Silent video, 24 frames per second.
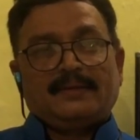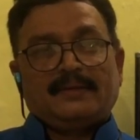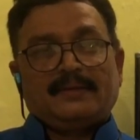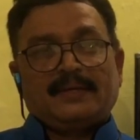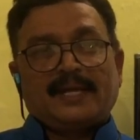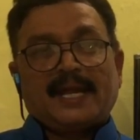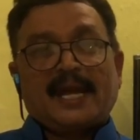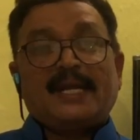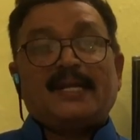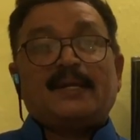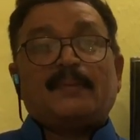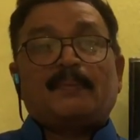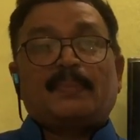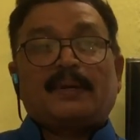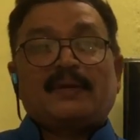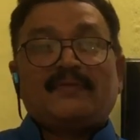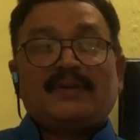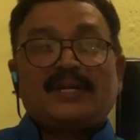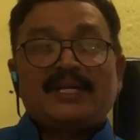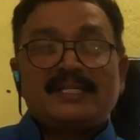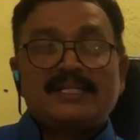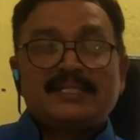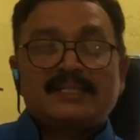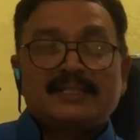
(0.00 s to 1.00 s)
and
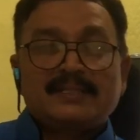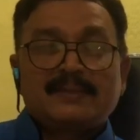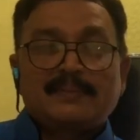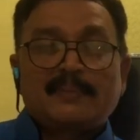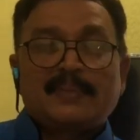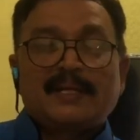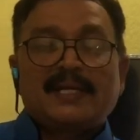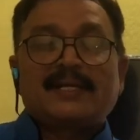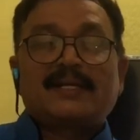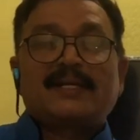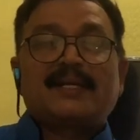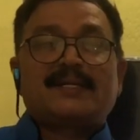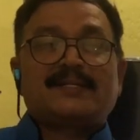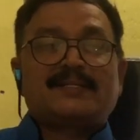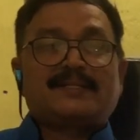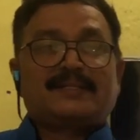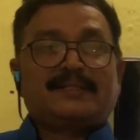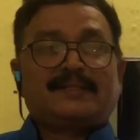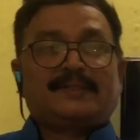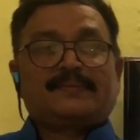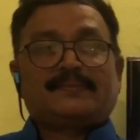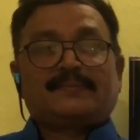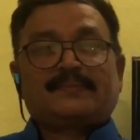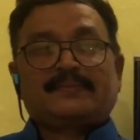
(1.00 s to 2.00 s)
prevents pregnancy.
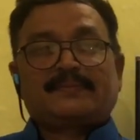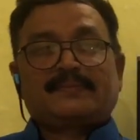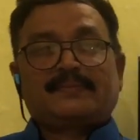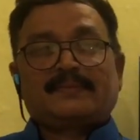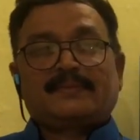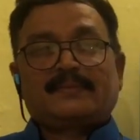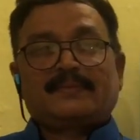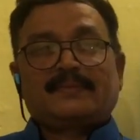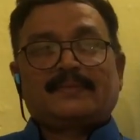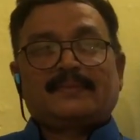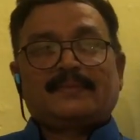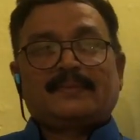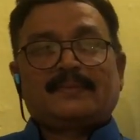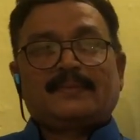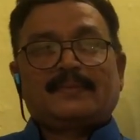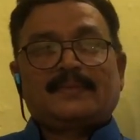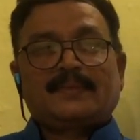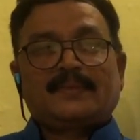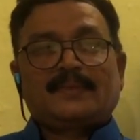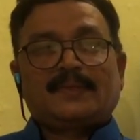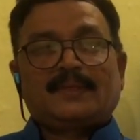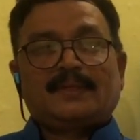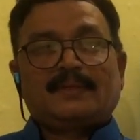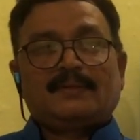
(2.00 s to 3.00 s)

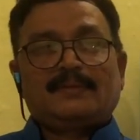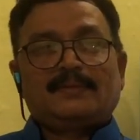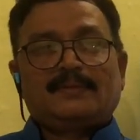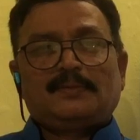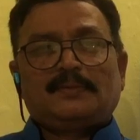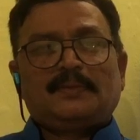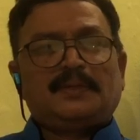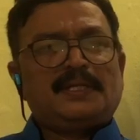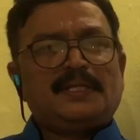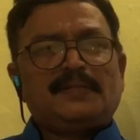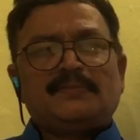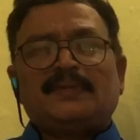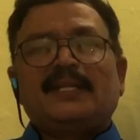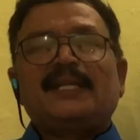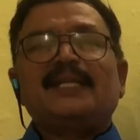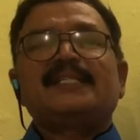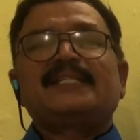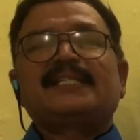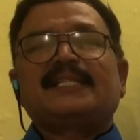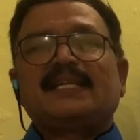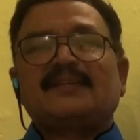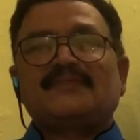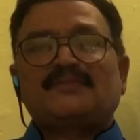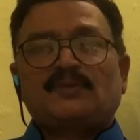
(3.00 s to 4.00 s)
So it is very
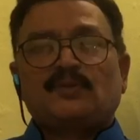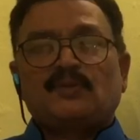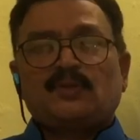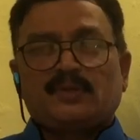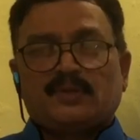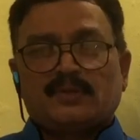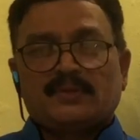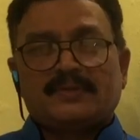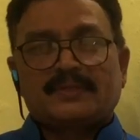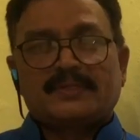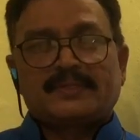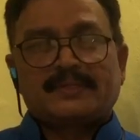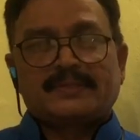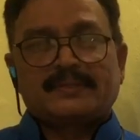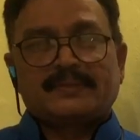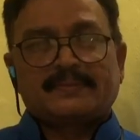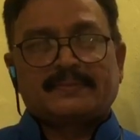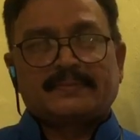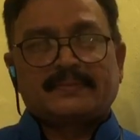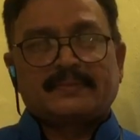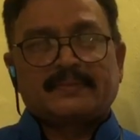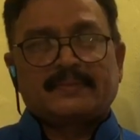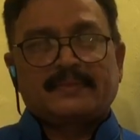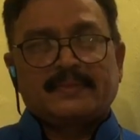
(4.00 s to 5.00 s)
safe to use.
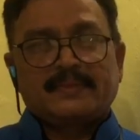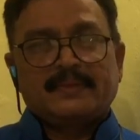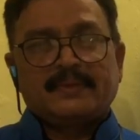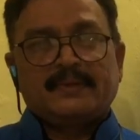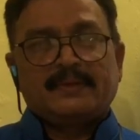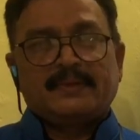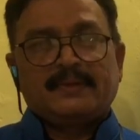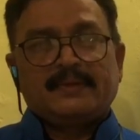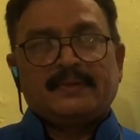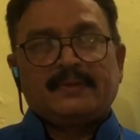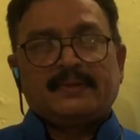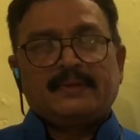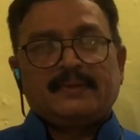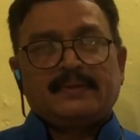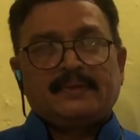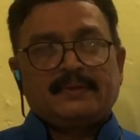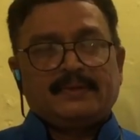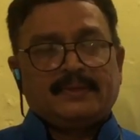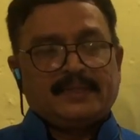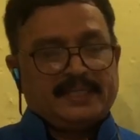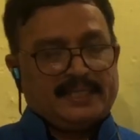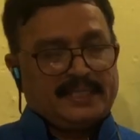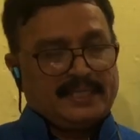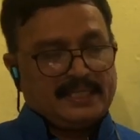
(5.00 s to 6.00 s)

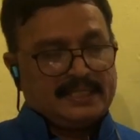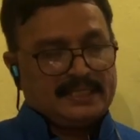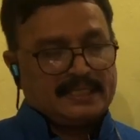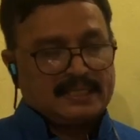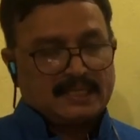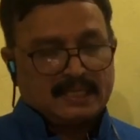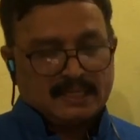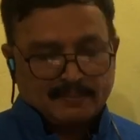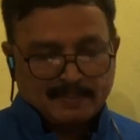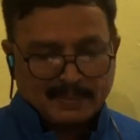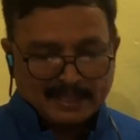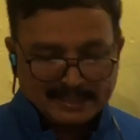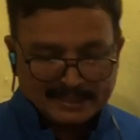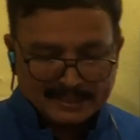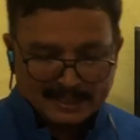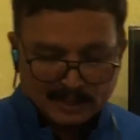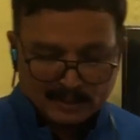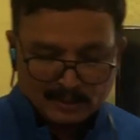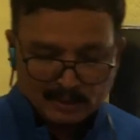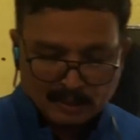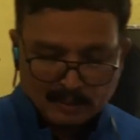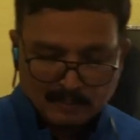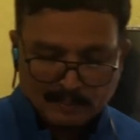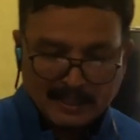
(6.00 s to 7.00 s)
This is a birth
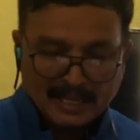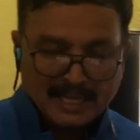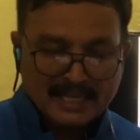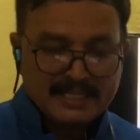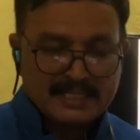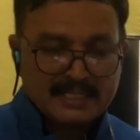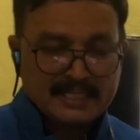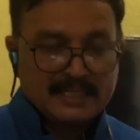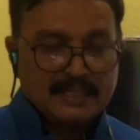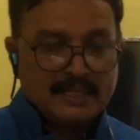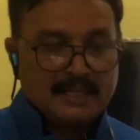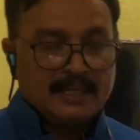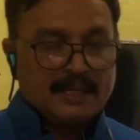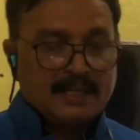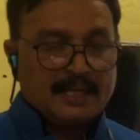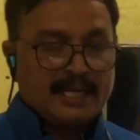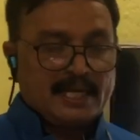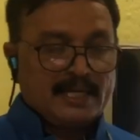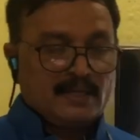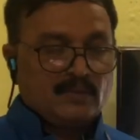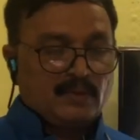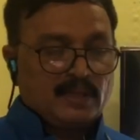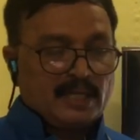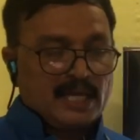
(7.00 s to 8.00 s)
control patch,
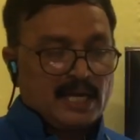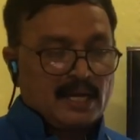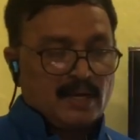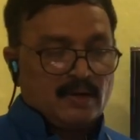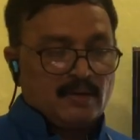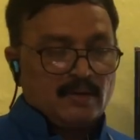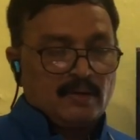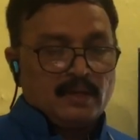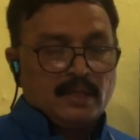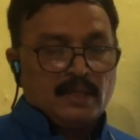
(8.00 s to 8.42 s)
and we have